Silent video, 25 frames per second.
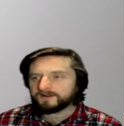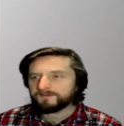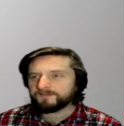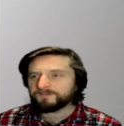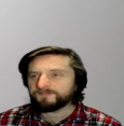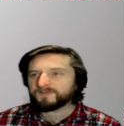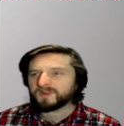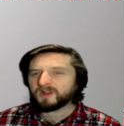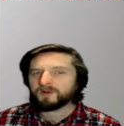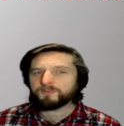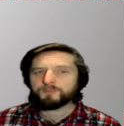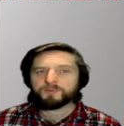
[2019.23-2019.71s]

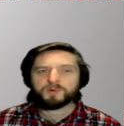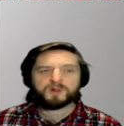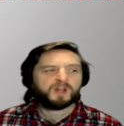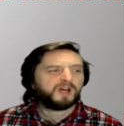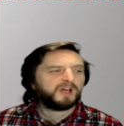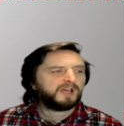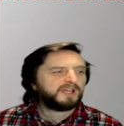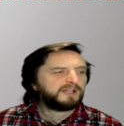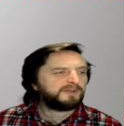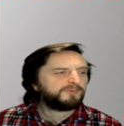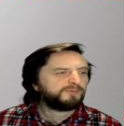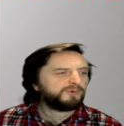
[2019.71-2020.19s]

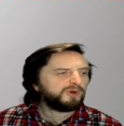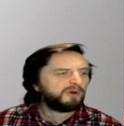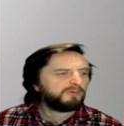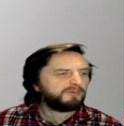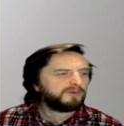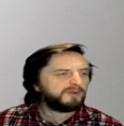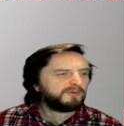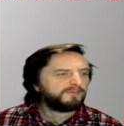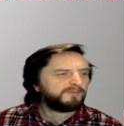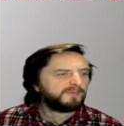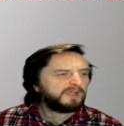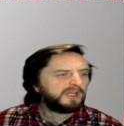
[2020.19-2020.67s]
applied
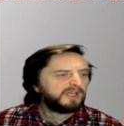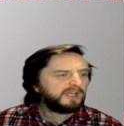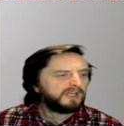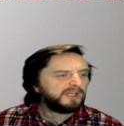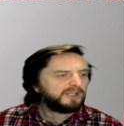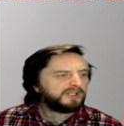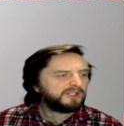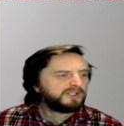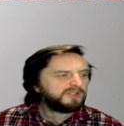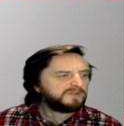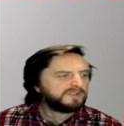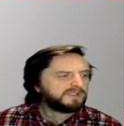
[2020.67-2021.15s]
problem
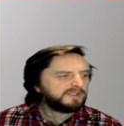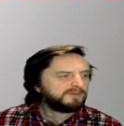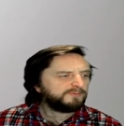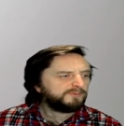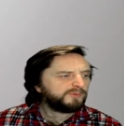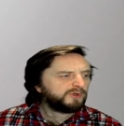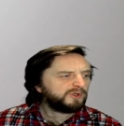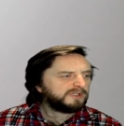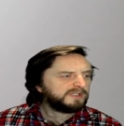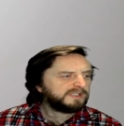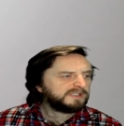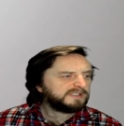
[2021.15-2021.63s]
using
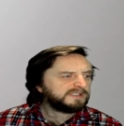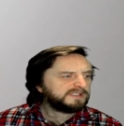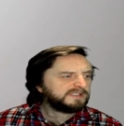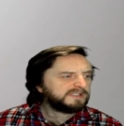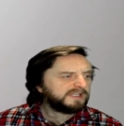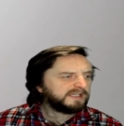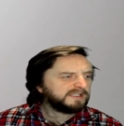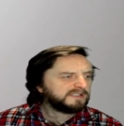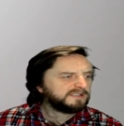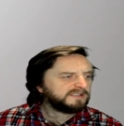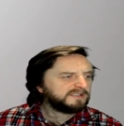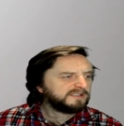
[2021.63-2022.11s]
pulleys
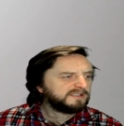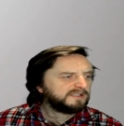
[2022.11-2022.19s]
next.